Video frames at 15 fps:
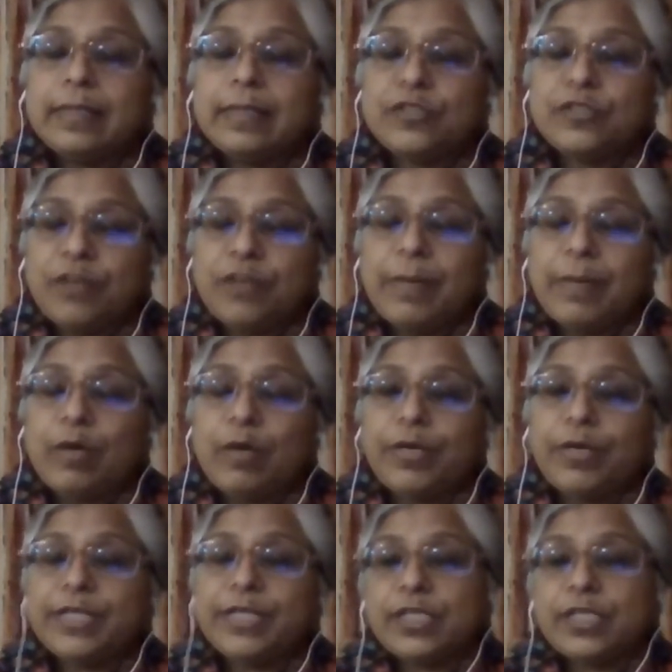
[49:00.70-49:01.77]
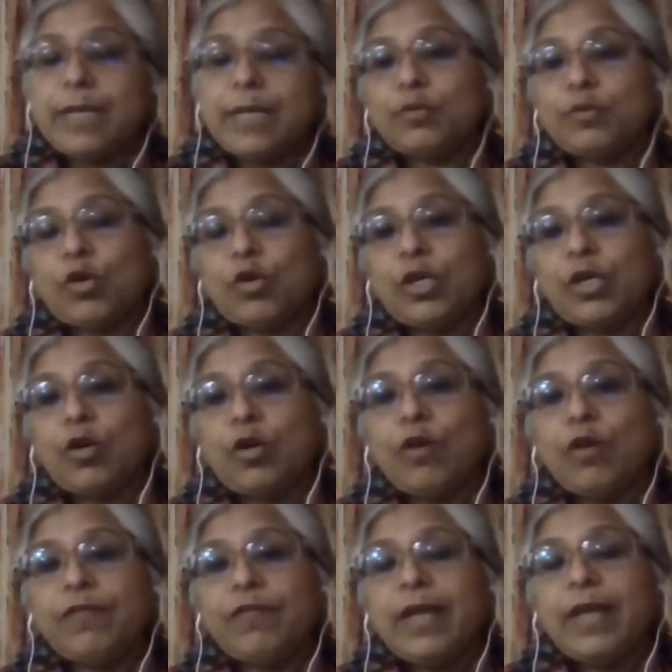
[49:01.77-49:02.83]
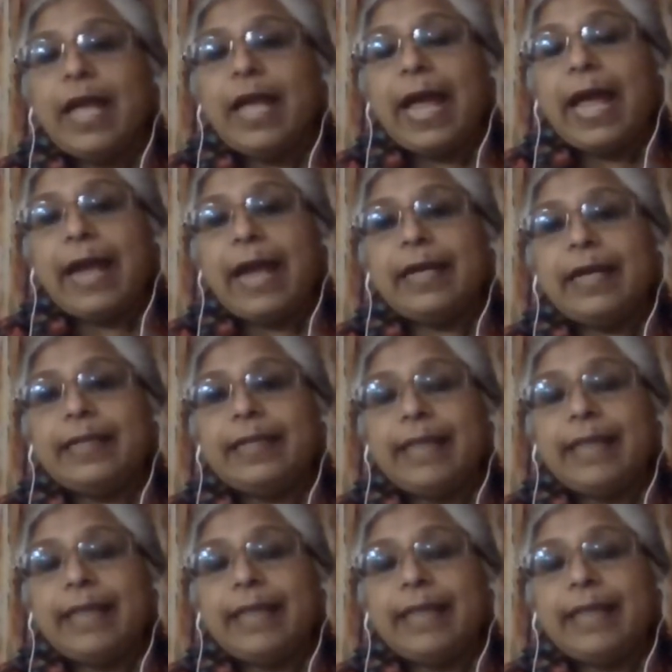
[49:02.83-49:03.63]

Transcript: stream allocation I'm talking of. And